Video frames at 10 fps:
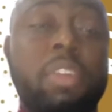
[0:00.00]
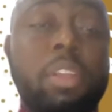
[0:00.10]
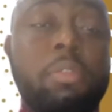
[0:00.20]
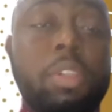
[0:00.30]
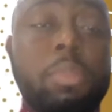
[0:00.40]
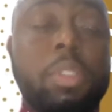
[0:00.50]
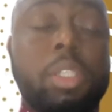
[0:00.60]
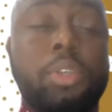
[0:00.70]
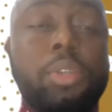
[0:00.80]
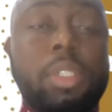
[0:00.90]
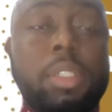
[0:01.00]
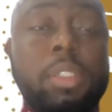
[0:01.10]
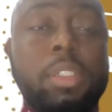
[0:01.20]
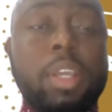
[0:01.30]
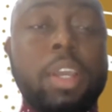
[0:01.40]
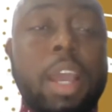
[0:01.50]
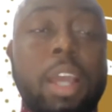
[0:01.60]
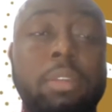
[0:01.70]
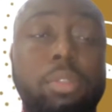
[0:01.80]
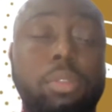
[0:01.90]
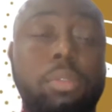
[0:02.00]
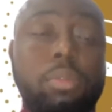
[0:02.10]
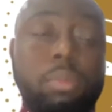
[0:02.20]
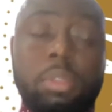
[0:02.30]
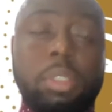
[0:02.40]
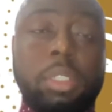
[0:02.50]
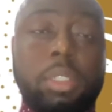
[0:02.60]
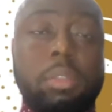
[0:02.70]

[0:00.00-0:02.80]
investment securities. And this,